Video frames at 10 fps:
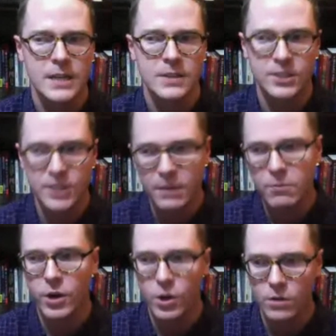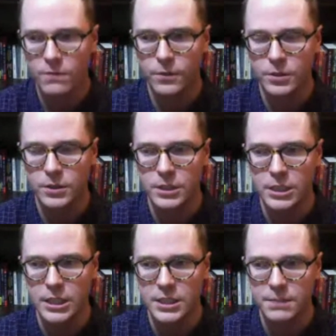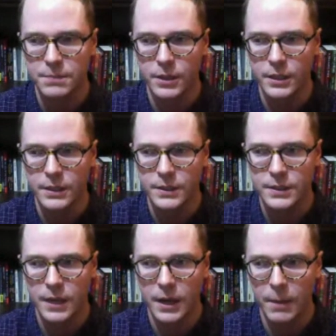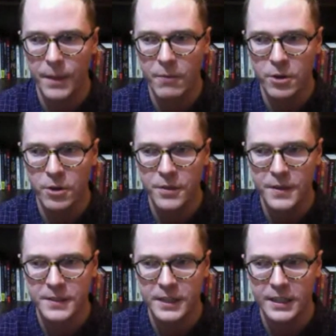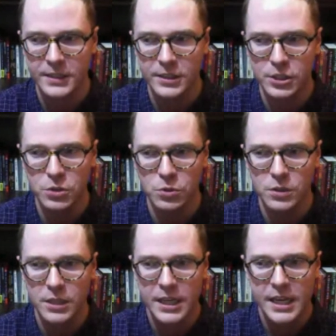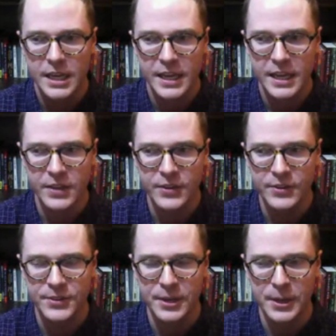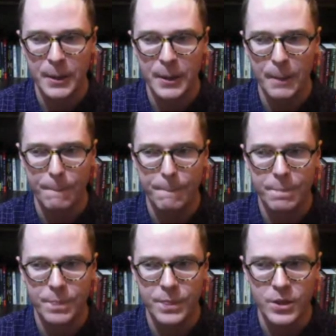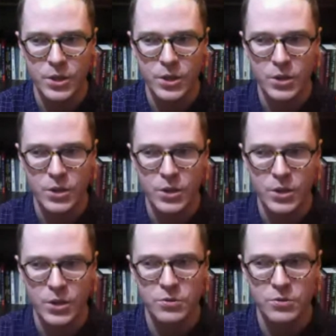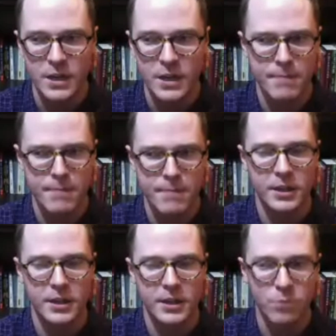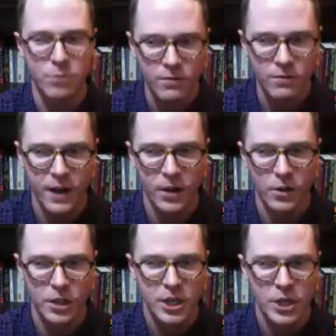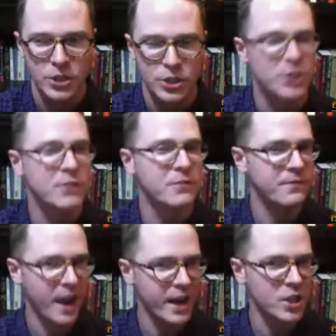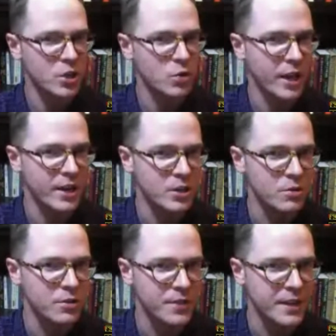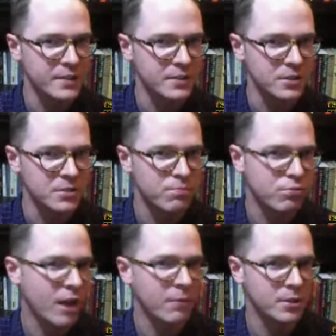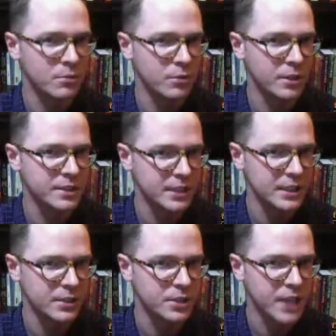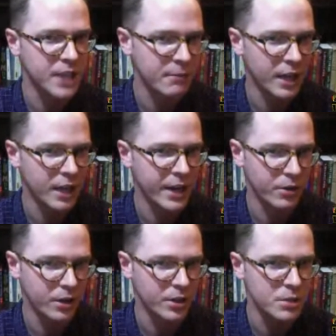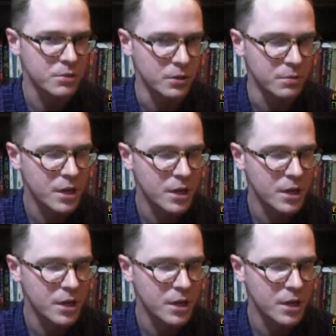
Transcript: somewhat hurtful to the experience. Um, and one of the things that I like to do is um, use my my online profile to defy you and do the things that you probably don't want to see in your timeline or on YouTube,